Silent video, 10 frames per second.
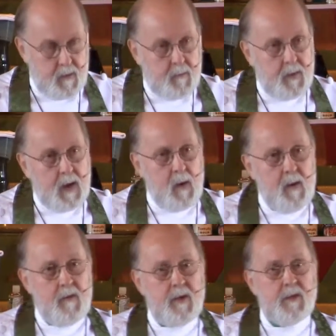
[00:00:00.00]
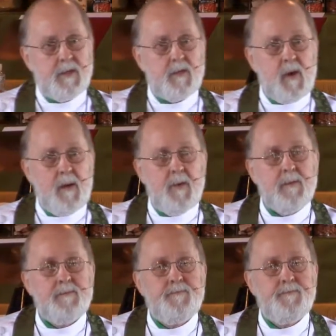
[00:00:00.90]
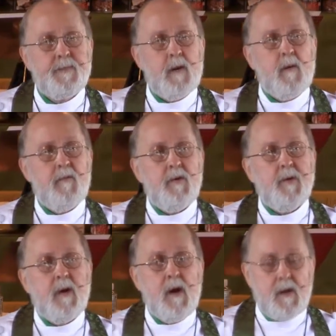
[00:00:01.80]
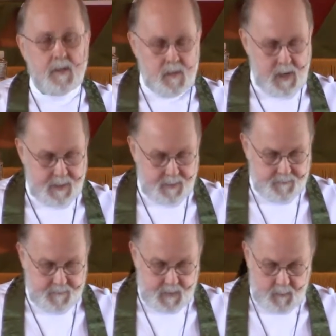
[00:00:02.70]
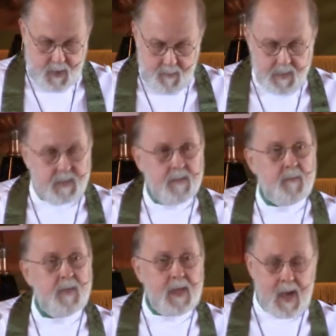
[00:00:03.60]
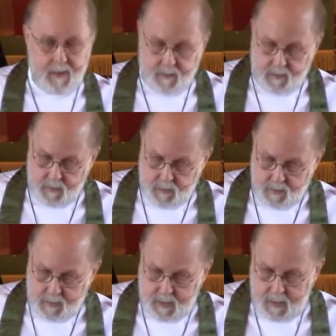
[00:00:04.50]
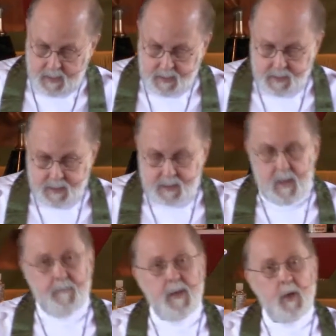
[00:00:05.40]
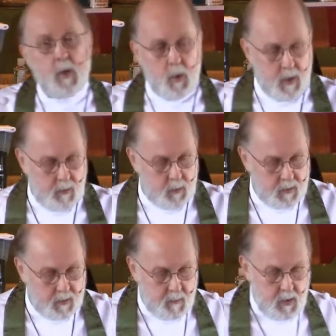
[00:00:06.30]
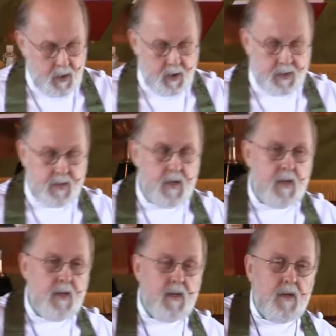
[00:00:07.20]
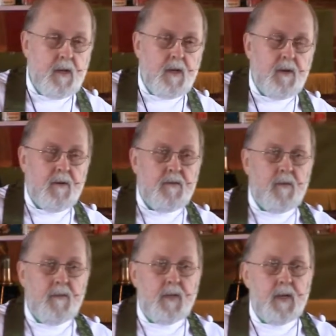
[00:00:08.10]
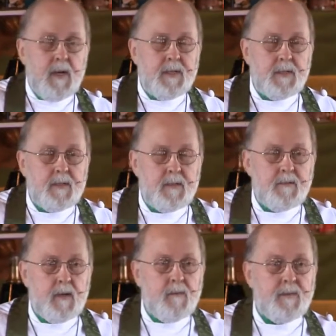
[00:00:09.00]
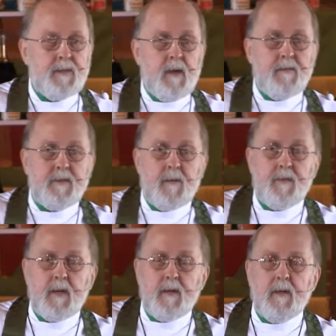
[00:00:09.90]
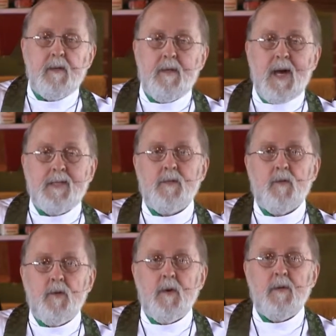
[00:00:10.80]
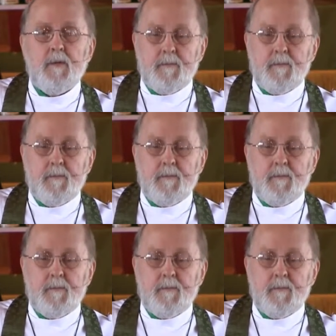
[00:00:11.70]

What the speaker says: But however you describe it, however you characterize it, the promise of the Beatitudes is that something good will emerge from the dust of something not so good.